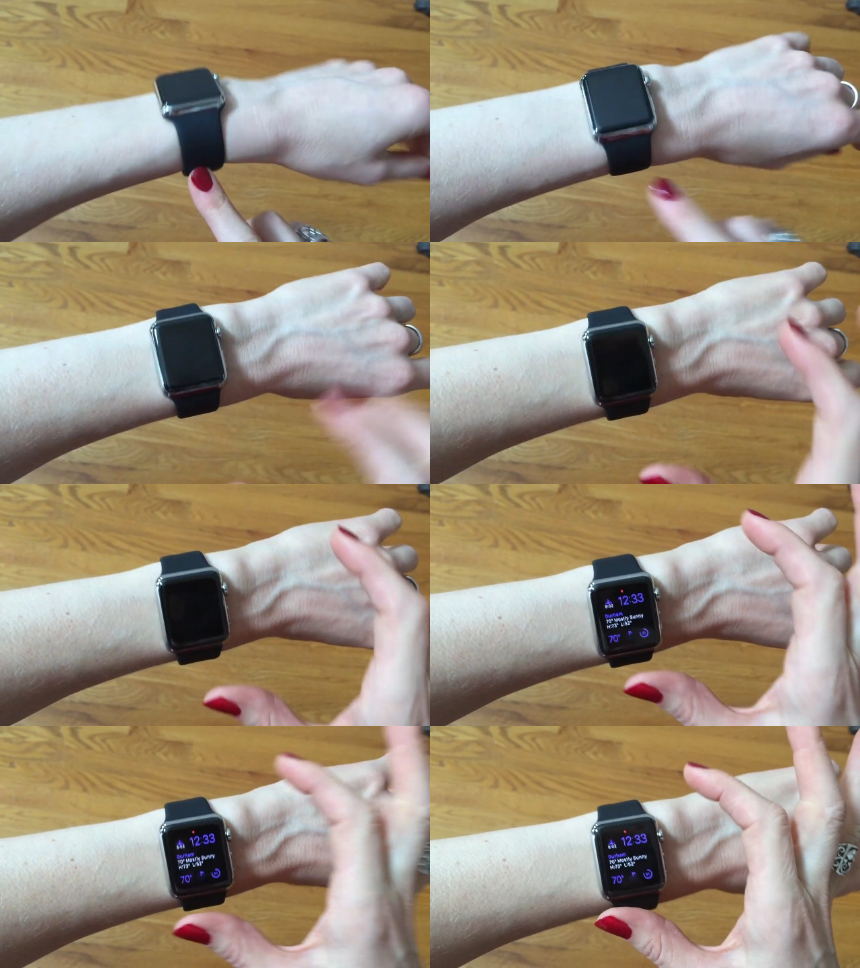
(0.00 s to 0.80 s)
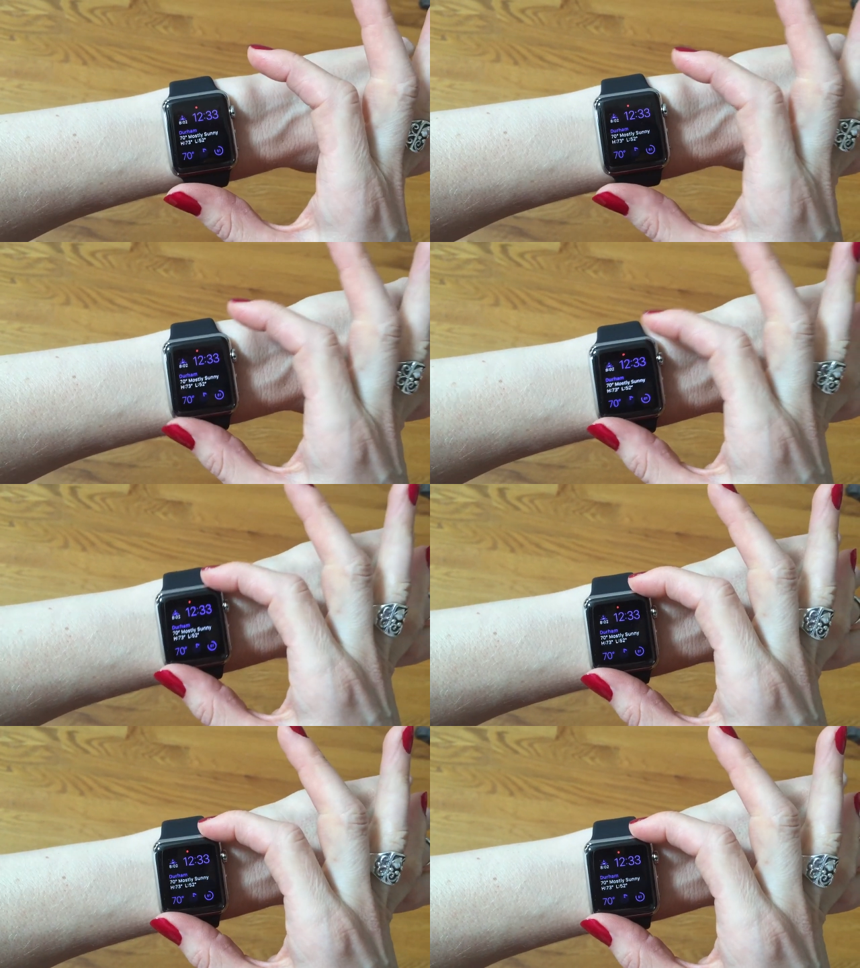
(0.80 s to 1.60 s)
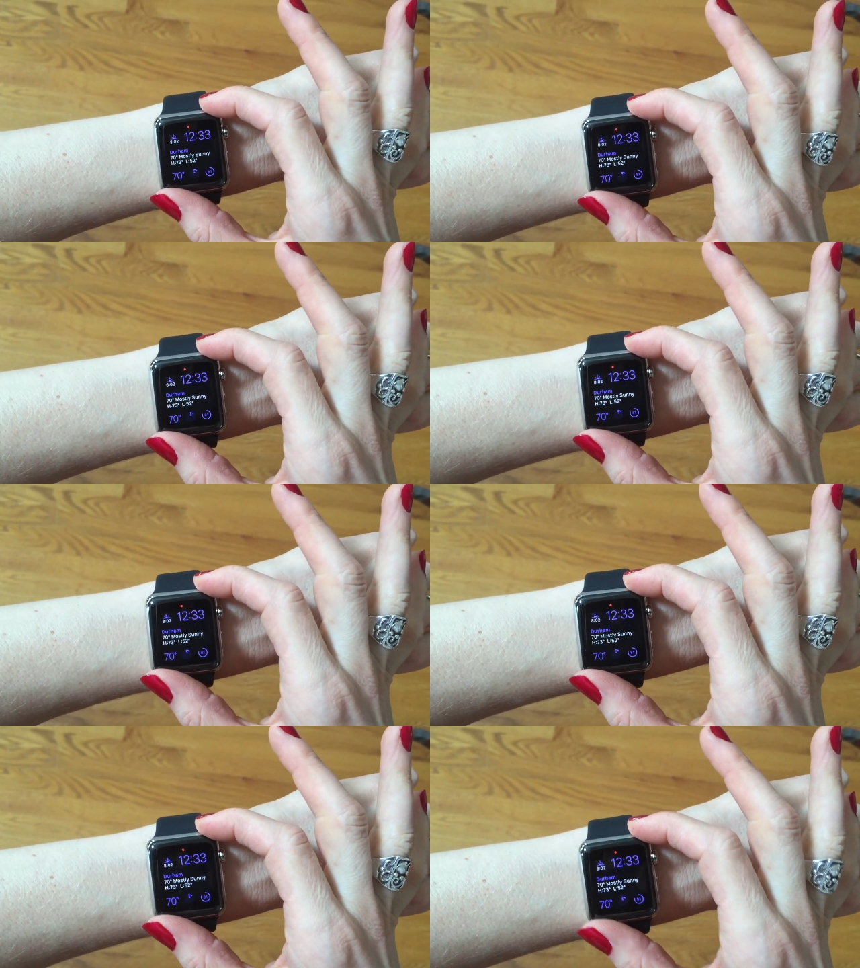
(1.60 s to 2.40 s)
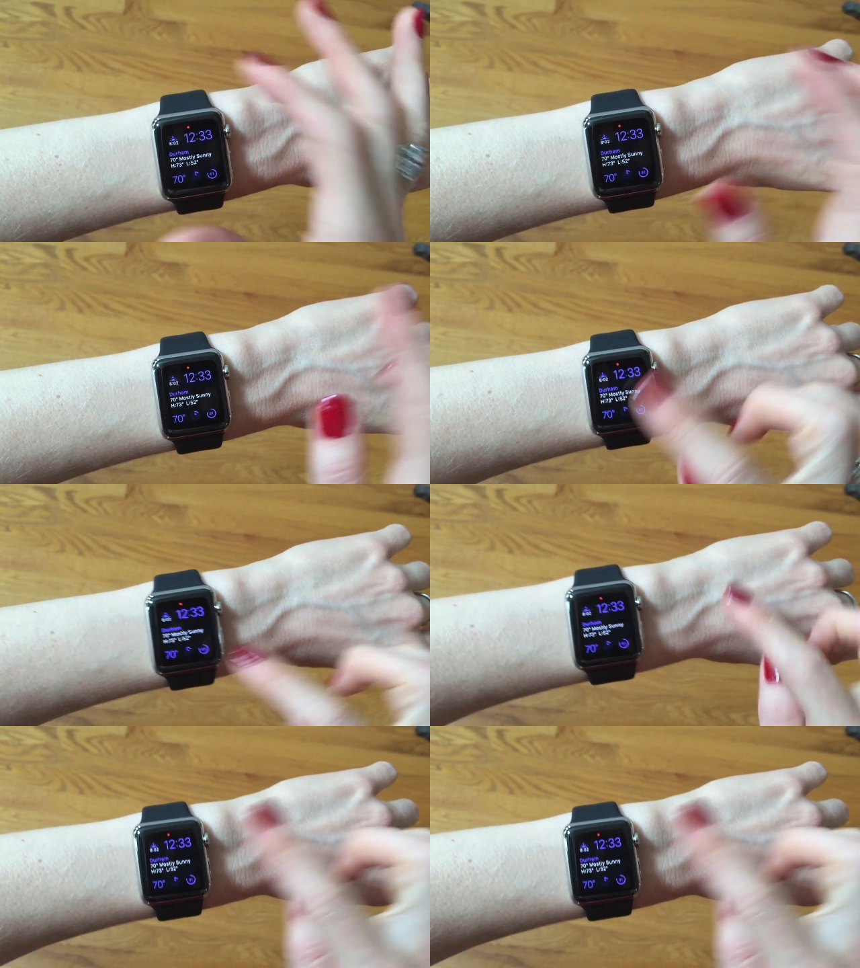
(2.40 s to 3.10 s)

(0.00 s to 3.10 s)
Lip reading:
No face is visible, so there are no lips to read.